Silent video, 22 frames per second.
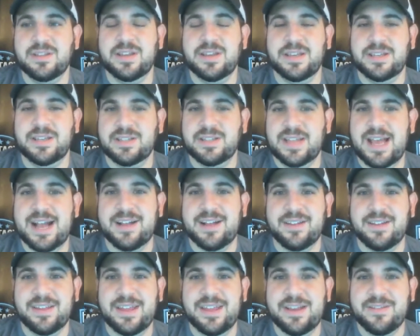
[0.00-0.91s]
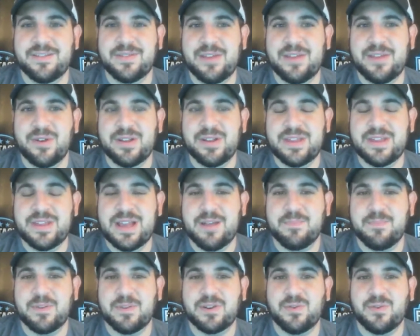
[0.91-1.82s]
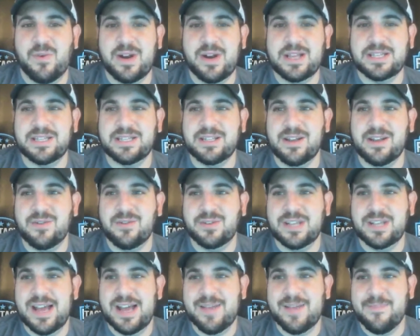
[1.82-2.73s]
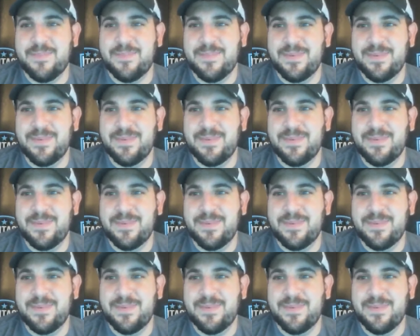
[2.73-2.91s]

exactly. They were in the upper 20s in no time.